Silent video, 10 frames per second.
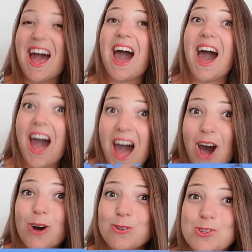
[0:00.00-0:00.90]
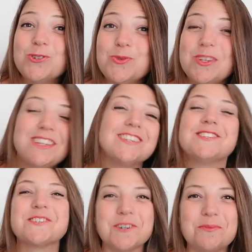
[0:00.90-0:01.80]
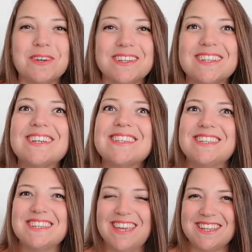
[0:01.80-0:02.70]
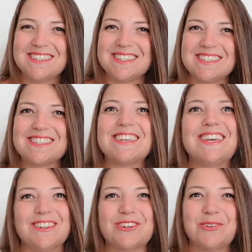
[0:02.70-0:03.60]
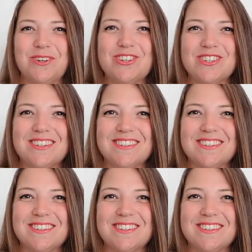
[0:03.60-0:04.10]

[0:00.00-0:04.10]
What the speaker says: How do we determine the cases in Croatian?